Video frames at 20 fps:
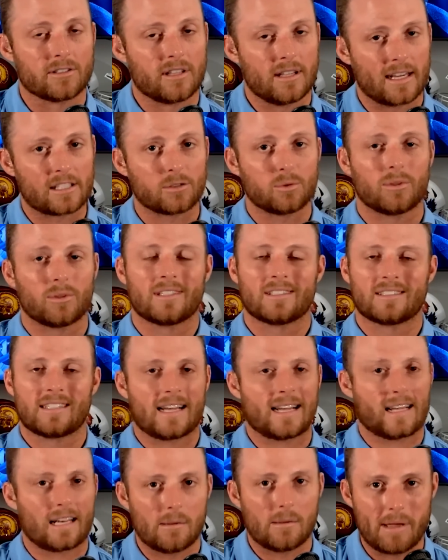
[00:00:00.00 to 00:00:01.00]
The next one's
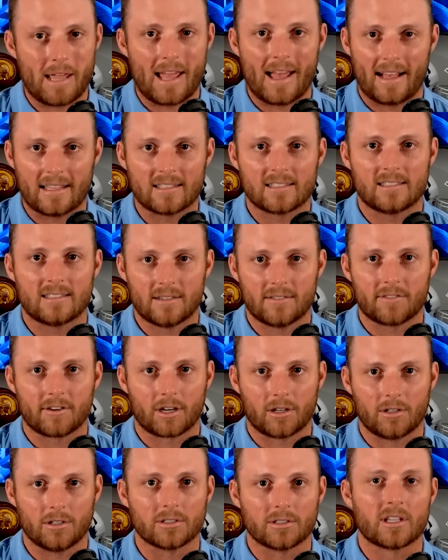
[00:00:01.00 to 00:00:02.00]
not going to be as
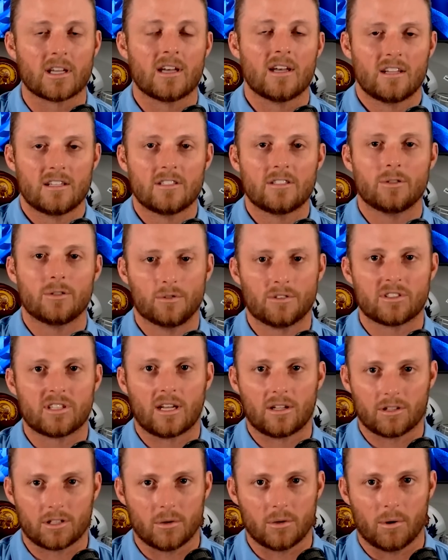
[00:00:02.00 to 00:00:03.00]
difficult to
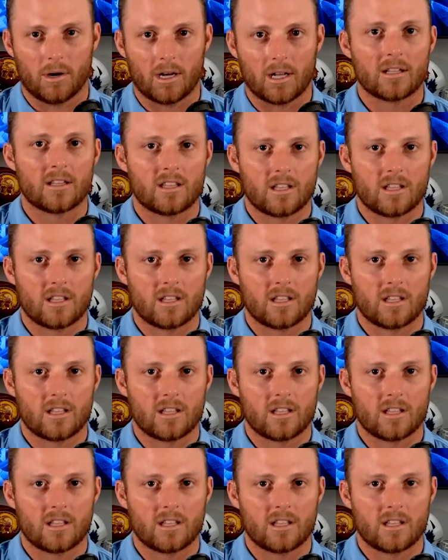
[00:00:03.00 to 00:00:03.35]
sell you on.